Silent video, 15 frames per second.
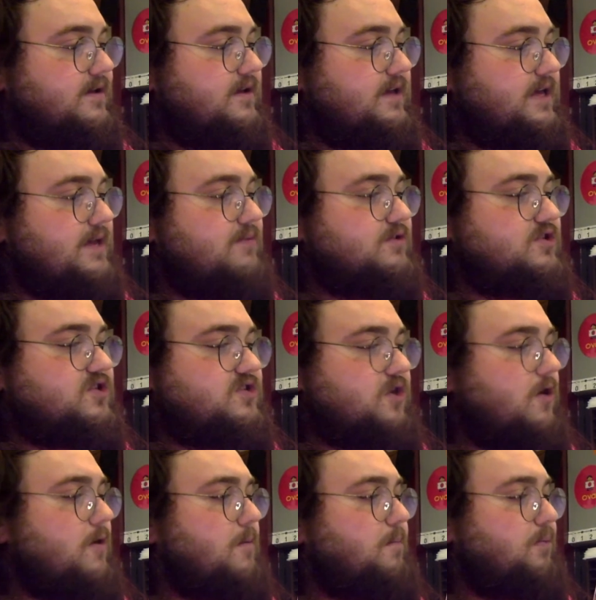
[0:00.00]
He was
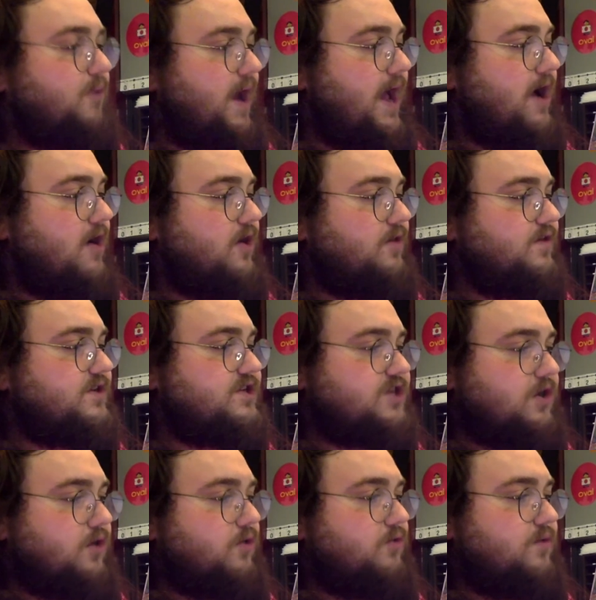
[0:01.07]
so proud of the
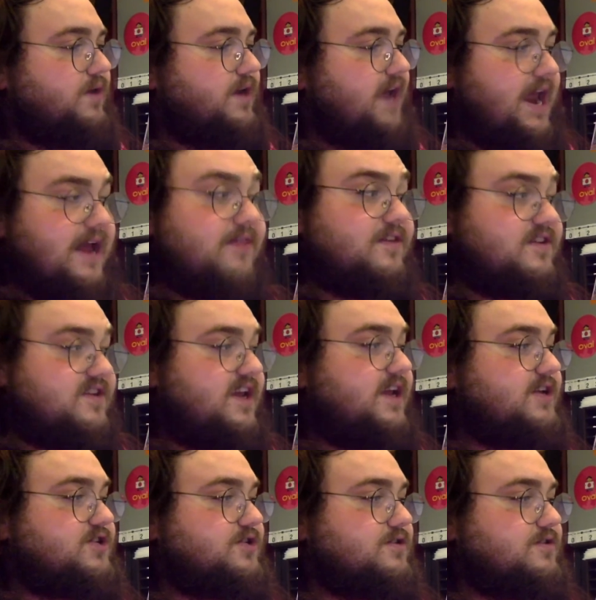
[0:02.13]
children and the
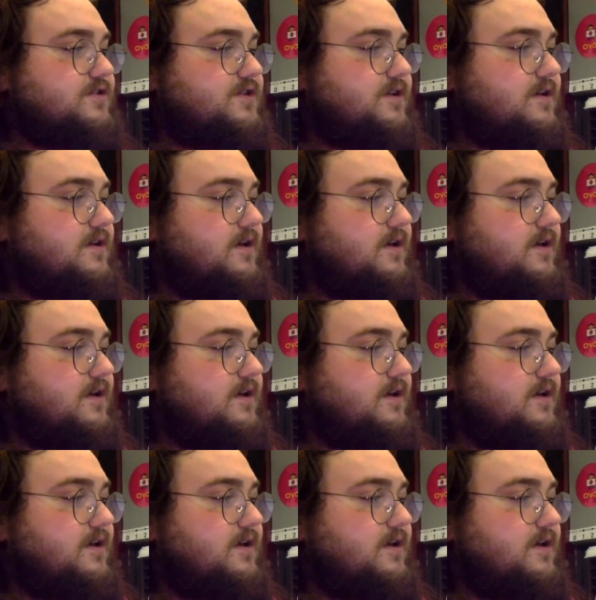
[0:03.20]
teachers,